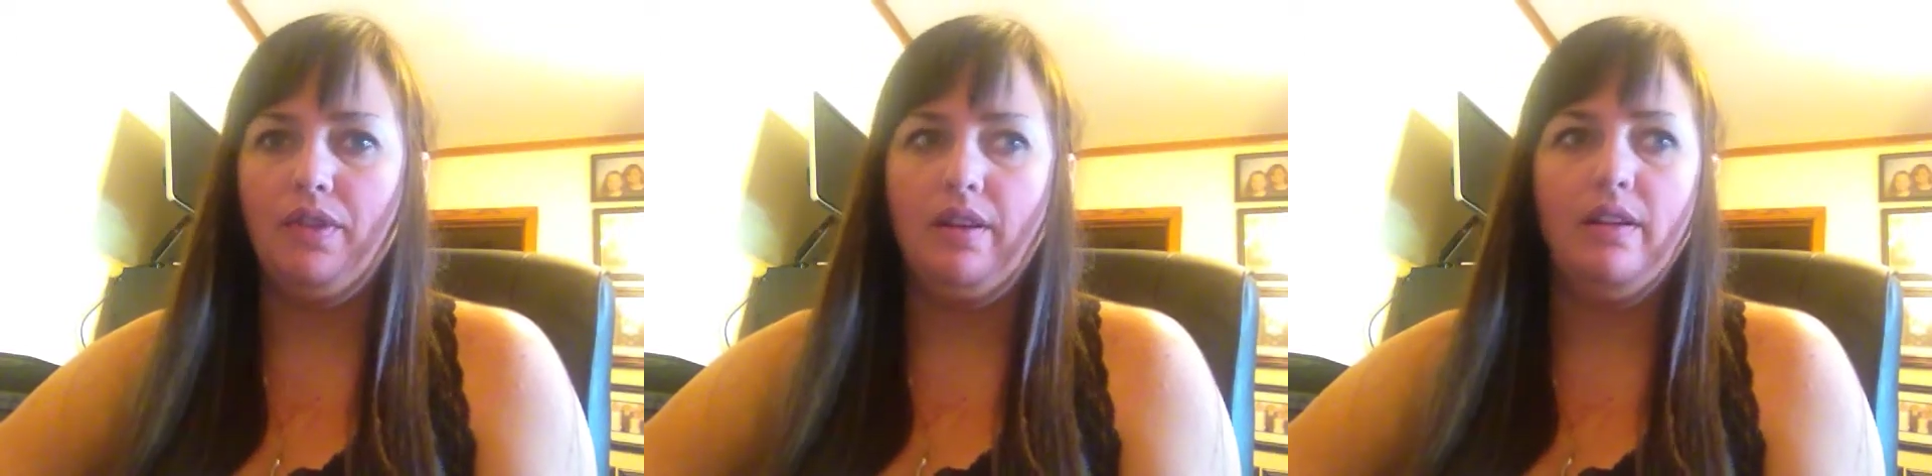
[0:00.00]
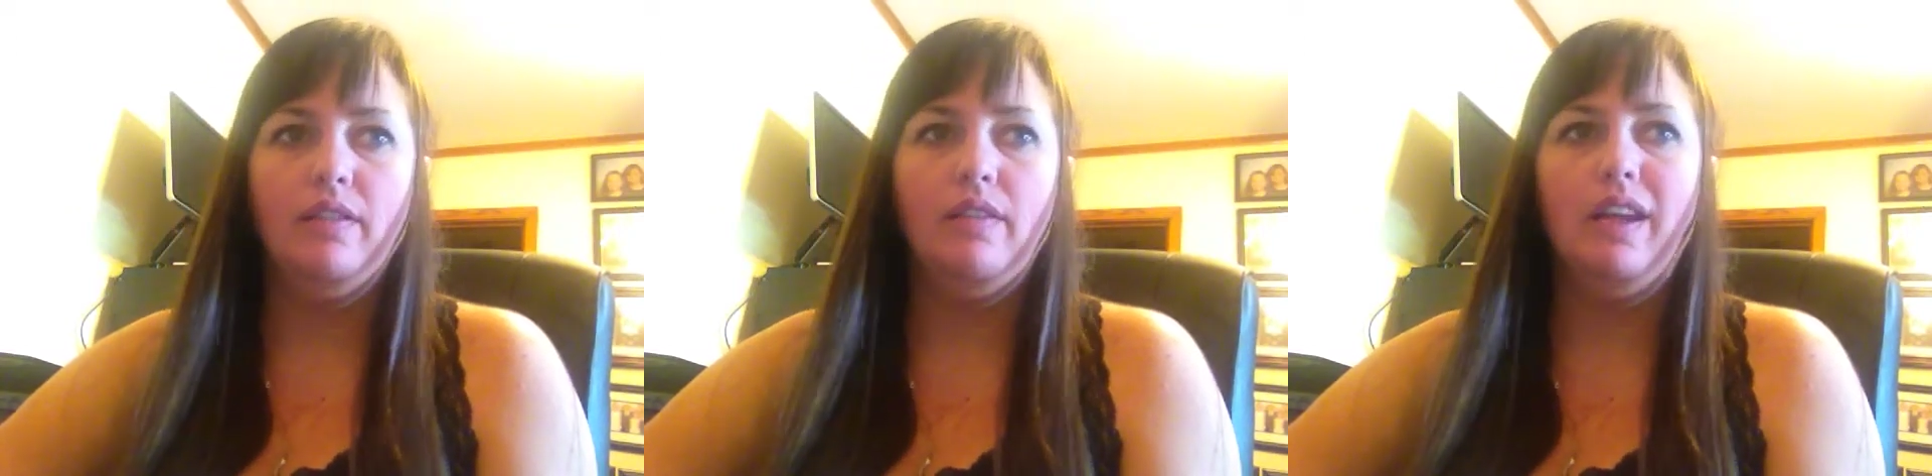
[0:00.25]

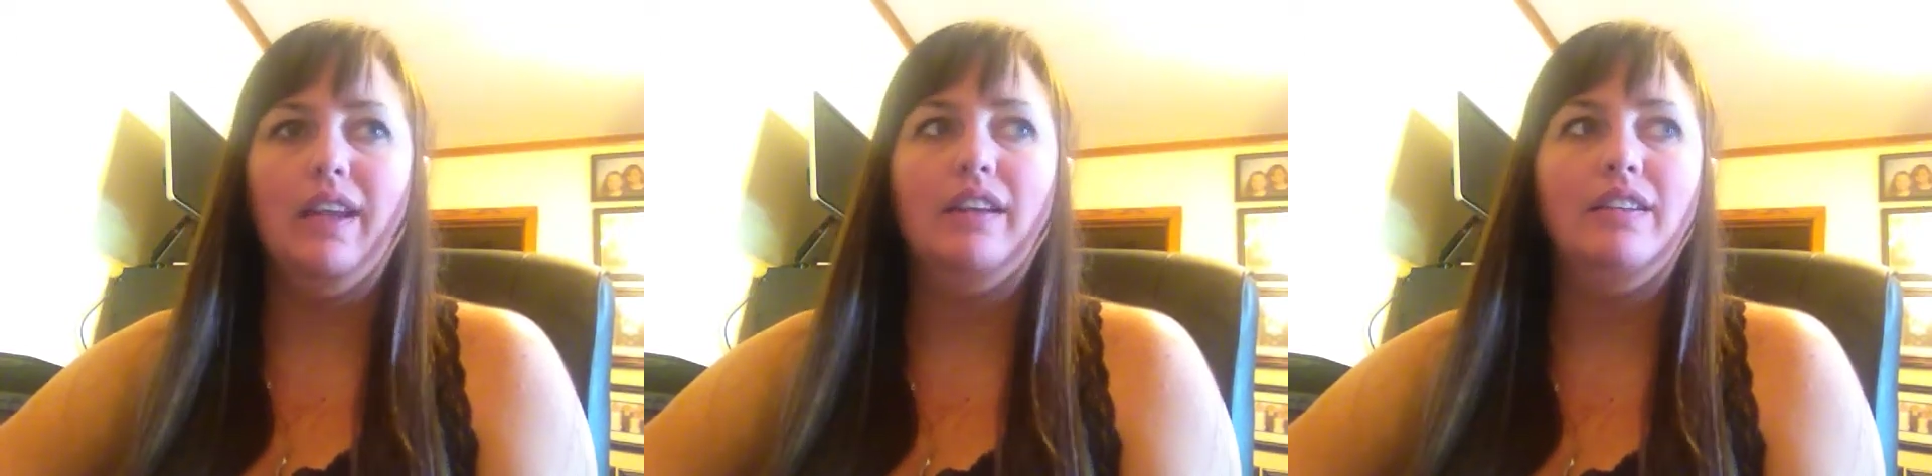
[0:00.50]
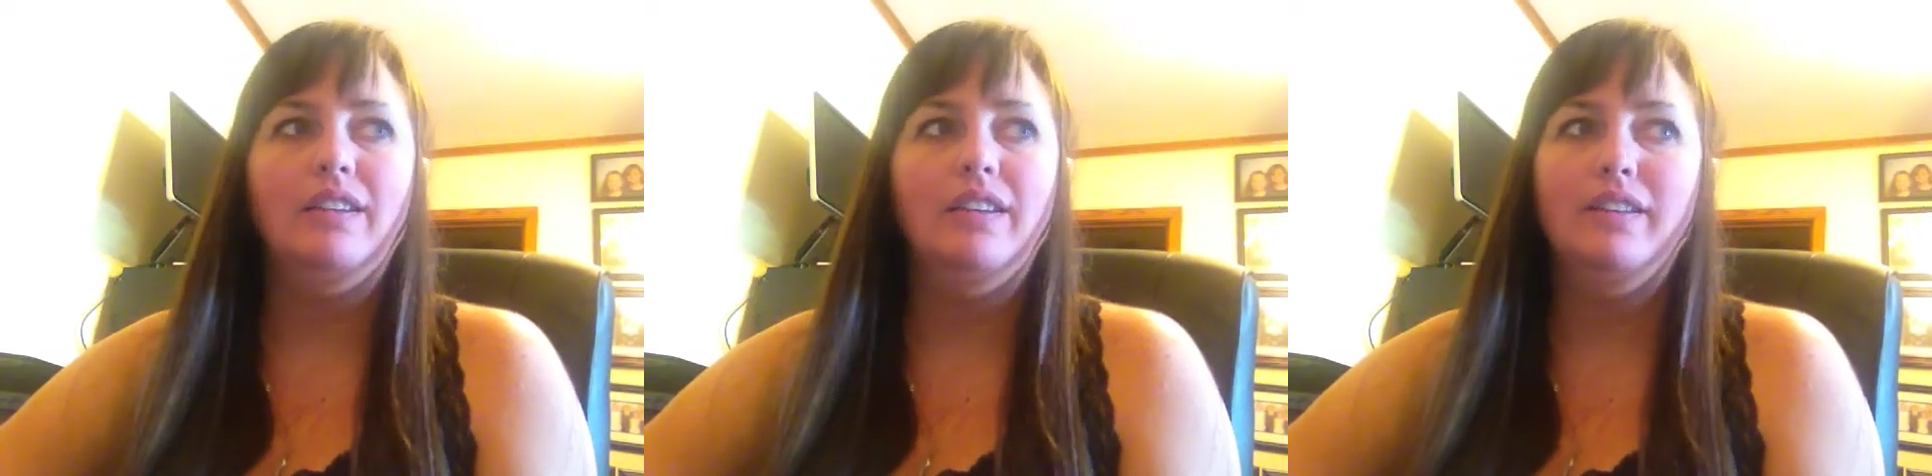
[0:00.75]
there, and
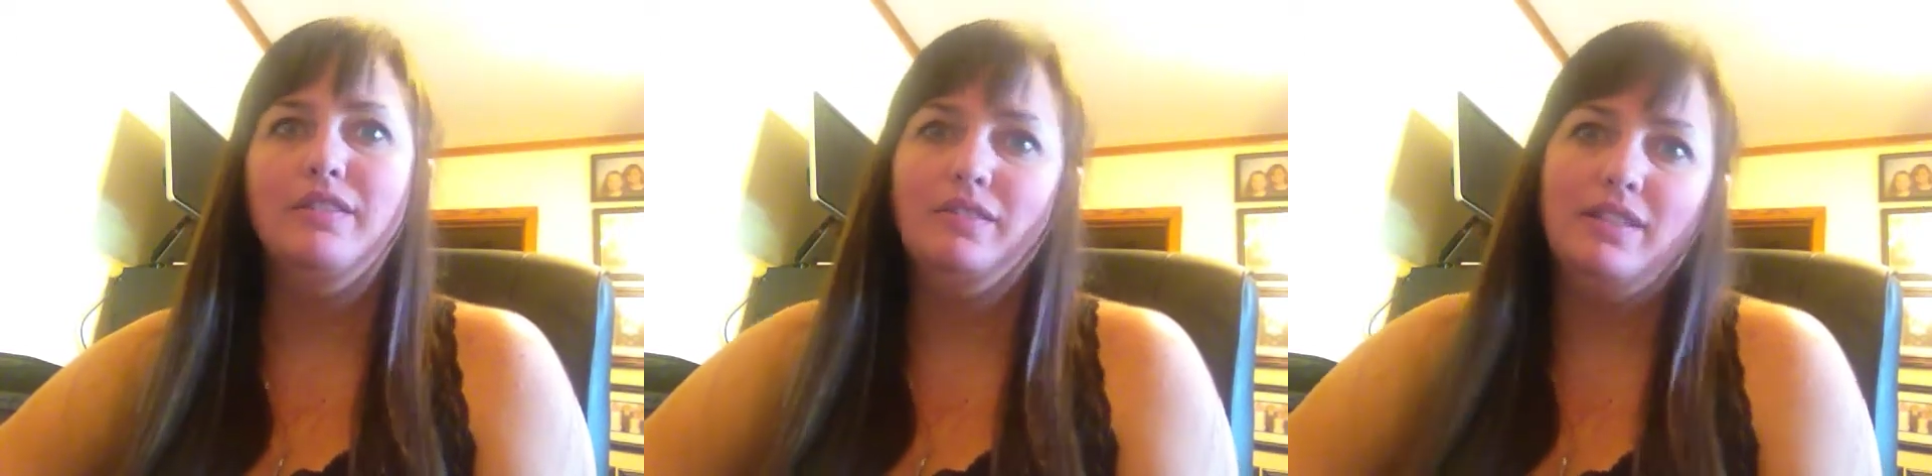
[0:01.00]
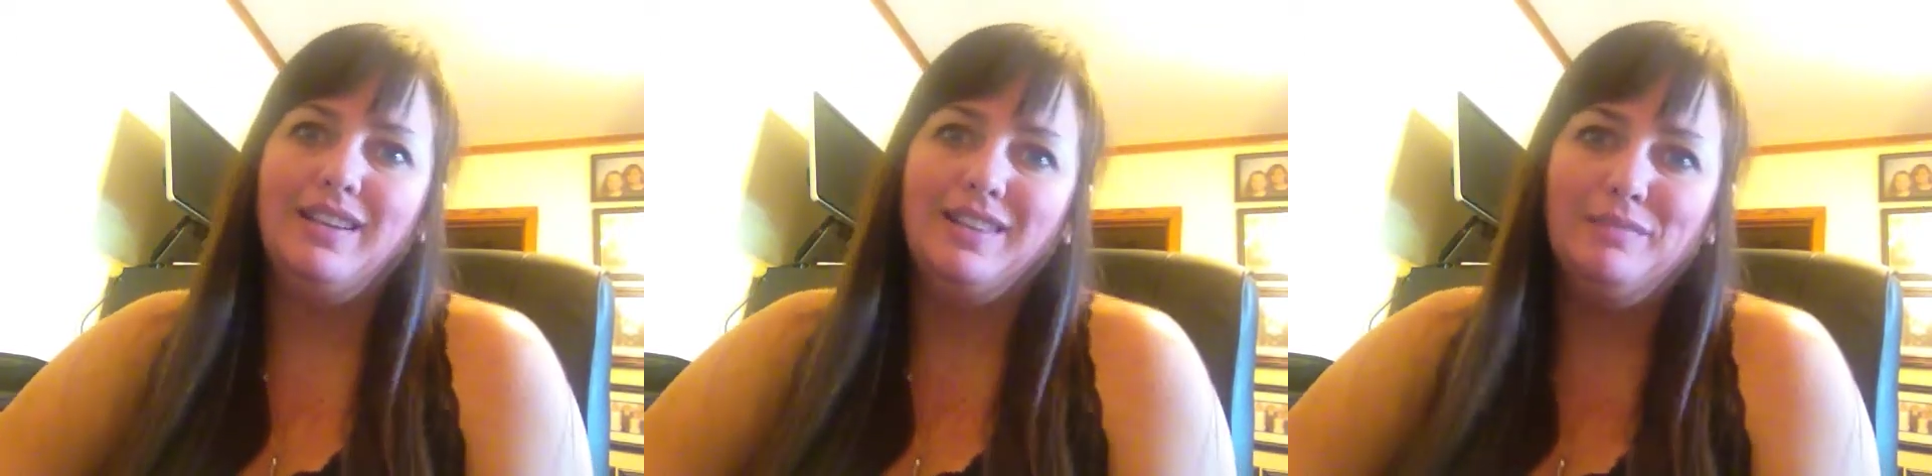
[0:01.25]
you
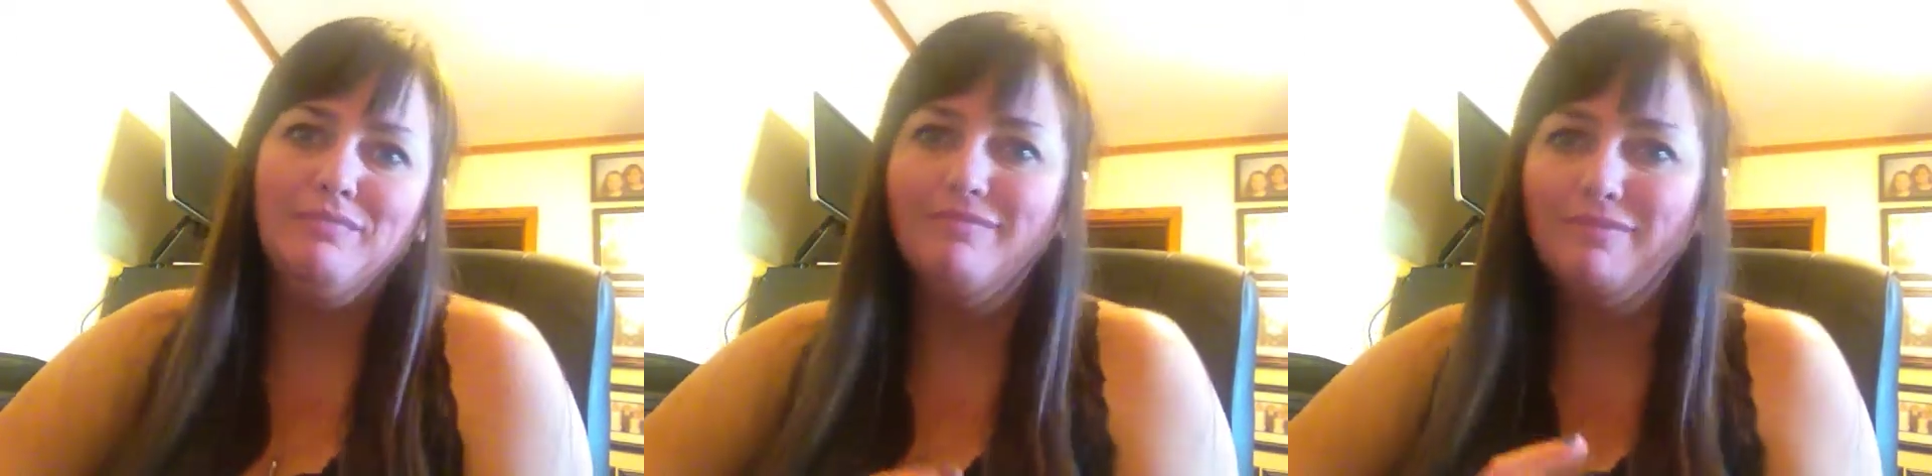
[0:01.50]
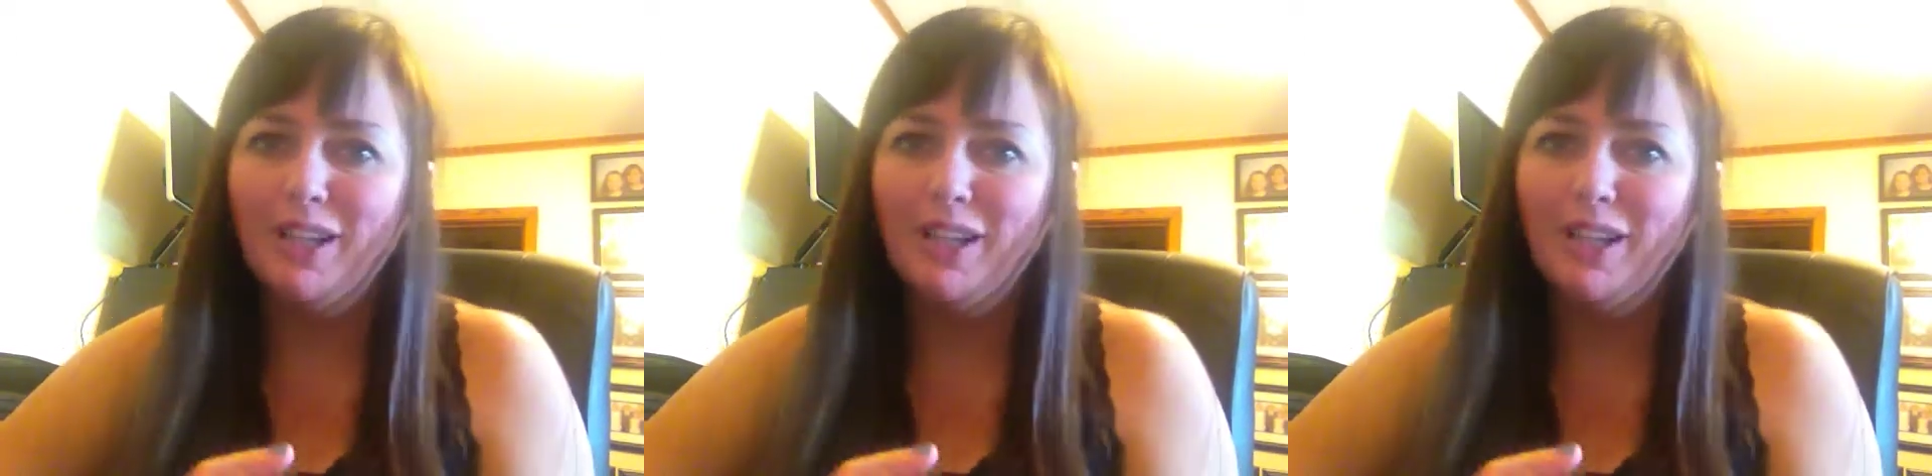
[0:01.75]
see them.